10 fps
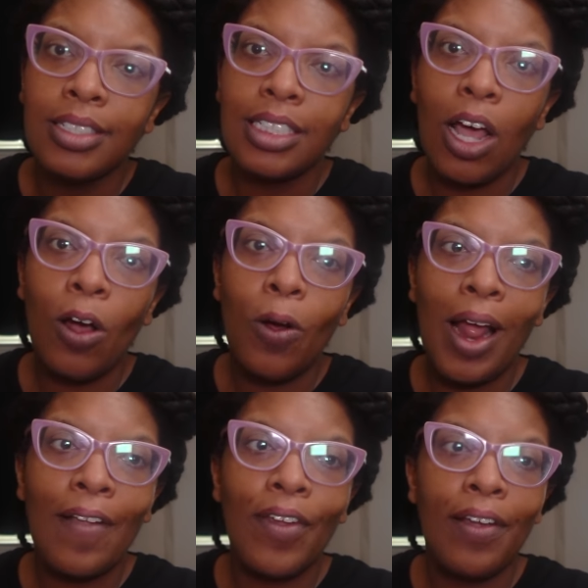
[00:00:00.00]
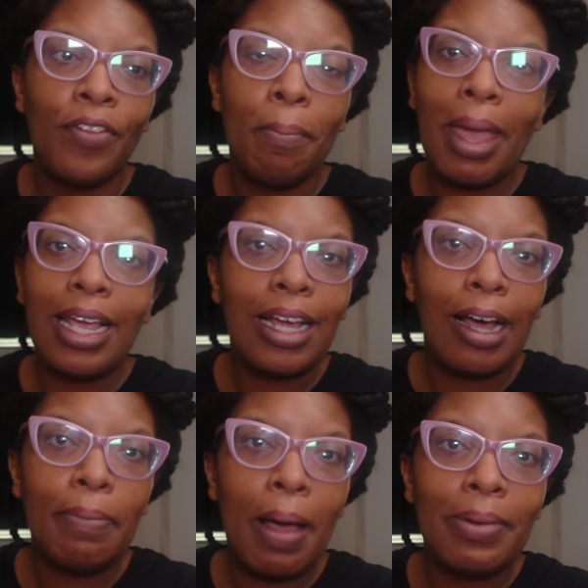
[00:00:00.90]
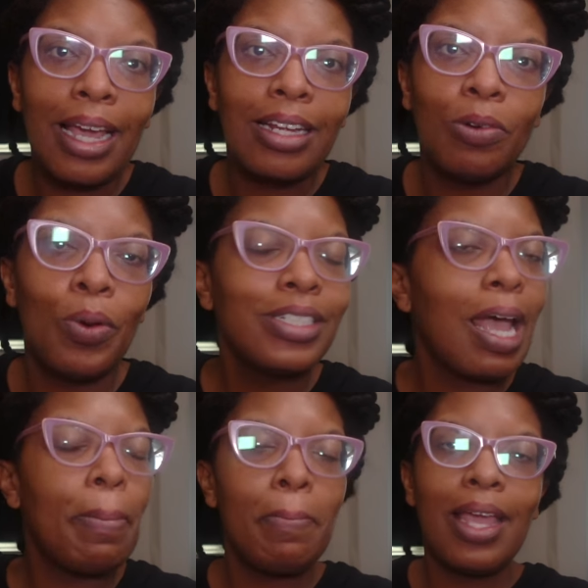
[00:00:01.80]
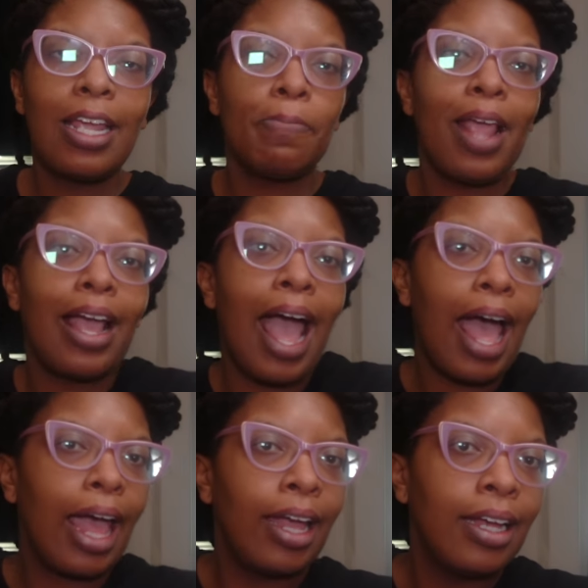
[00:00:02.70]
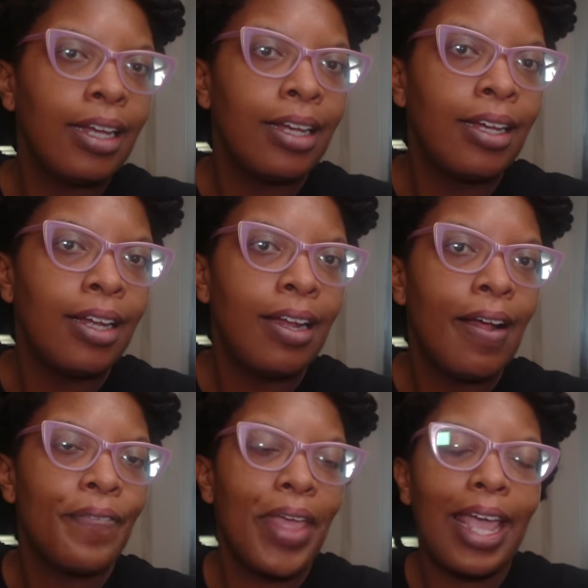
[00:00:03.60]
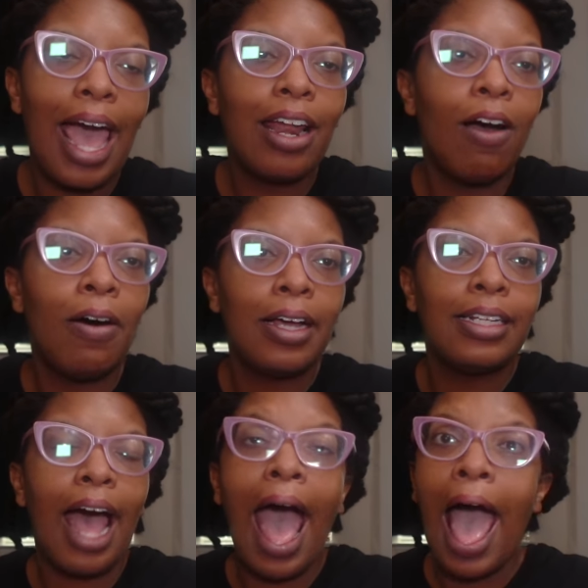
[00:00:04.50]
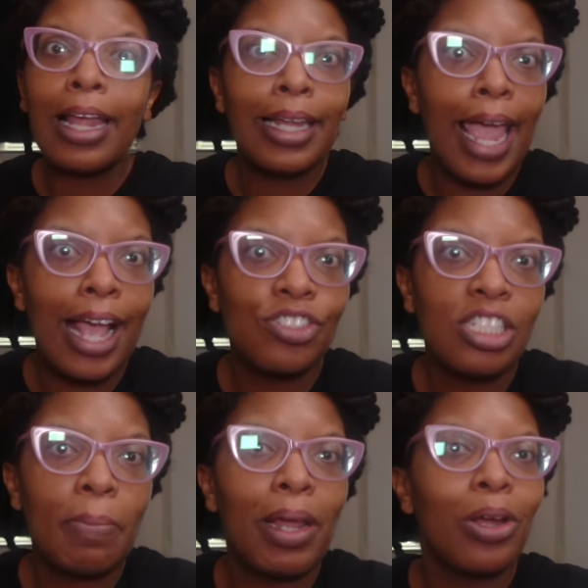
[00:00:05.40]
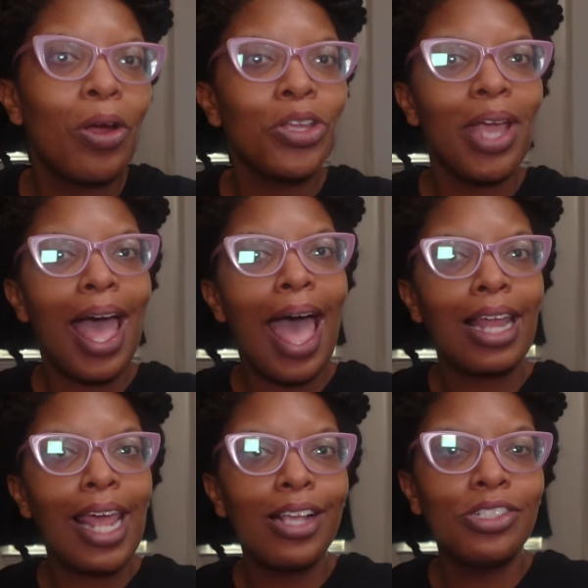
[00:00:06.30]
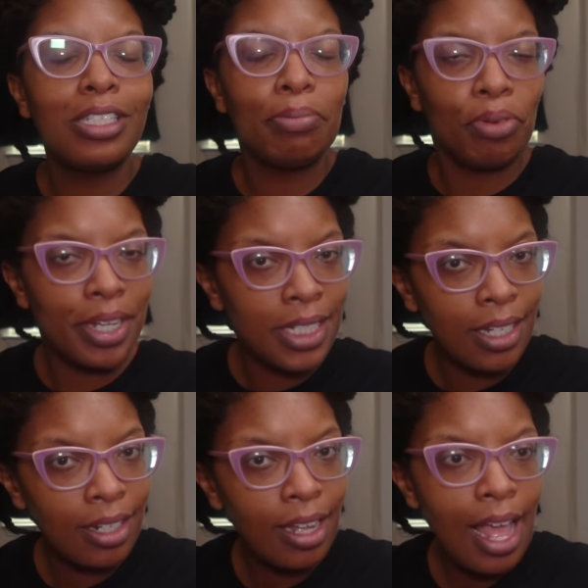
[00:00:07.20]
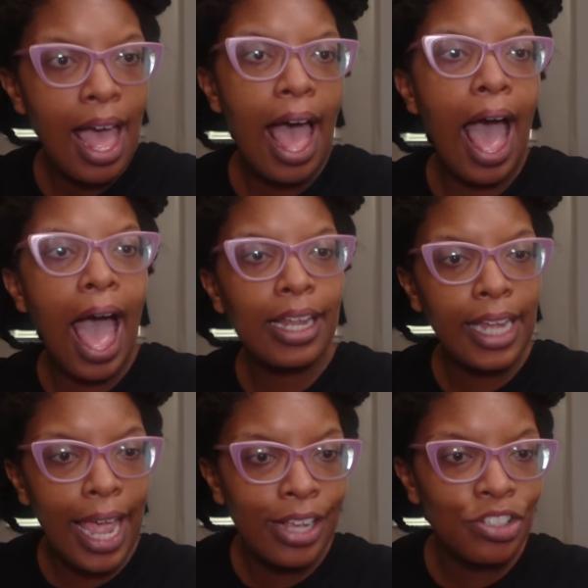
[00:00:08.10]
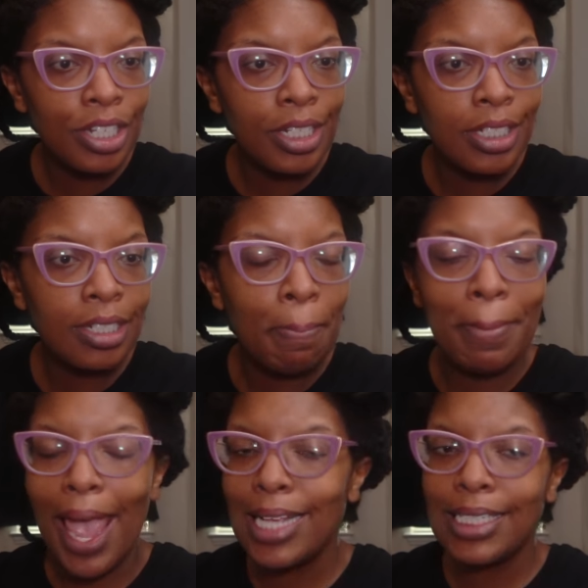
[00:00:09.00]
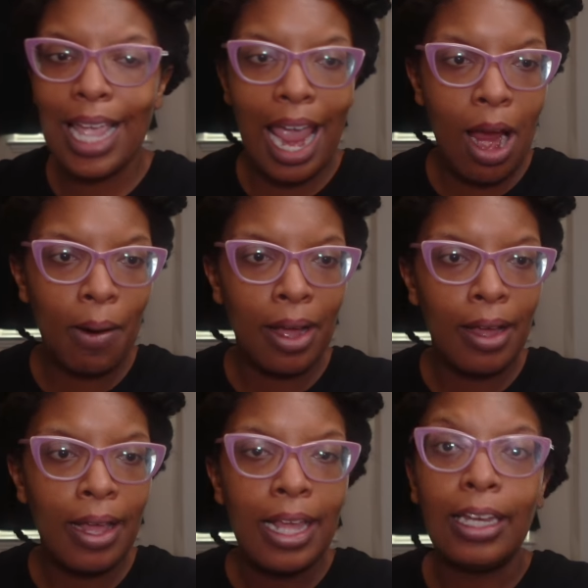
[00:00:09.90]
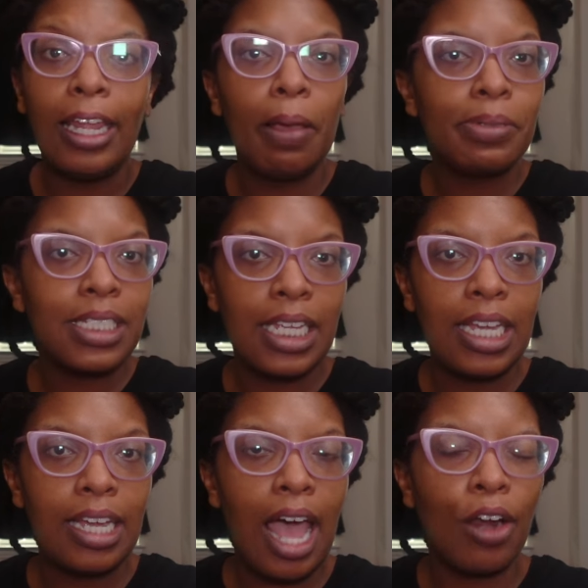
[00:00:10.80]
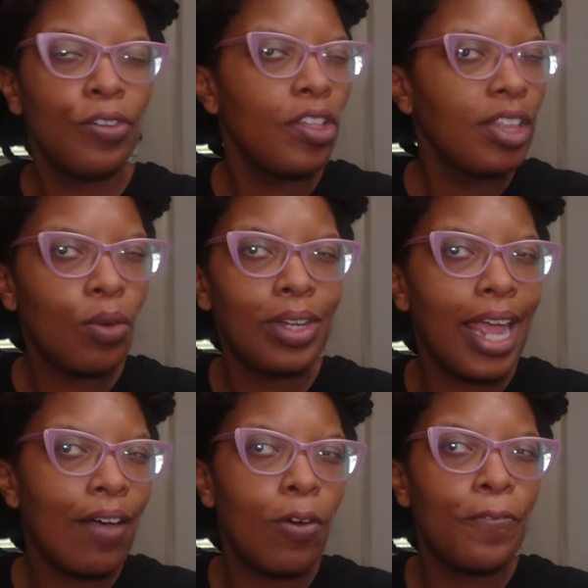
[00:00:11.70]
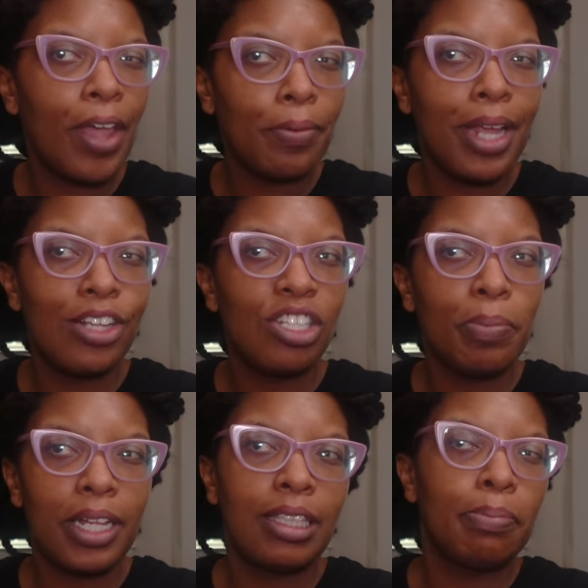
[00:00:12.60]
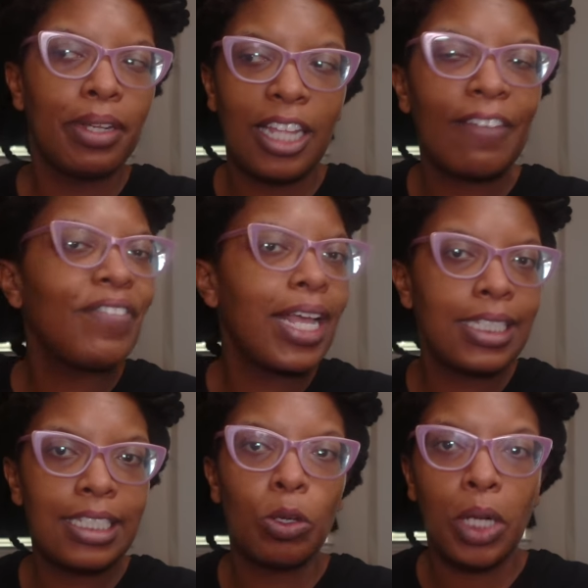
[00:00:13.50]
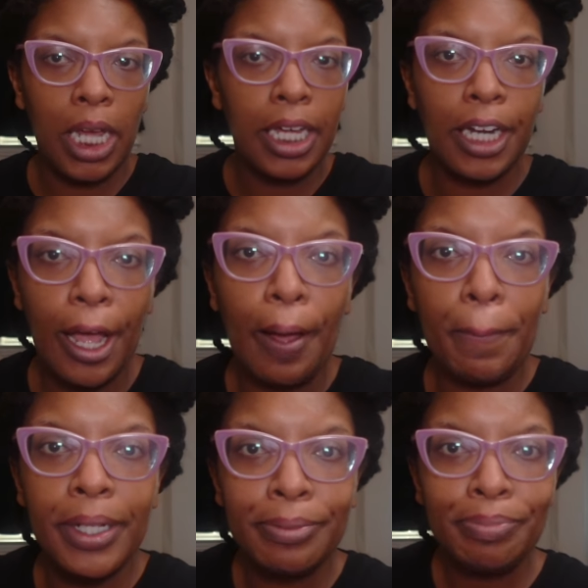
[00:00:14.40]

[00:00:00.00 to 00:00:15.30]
so, and, and the makeup, I'm like, what type of makeup y'all got? They got on eyelashes. I'm like, girl, you got eyelashes in prison? Eyelashes, mascara, lipstick. I don't think they really have on foundation, but but their faces are done up.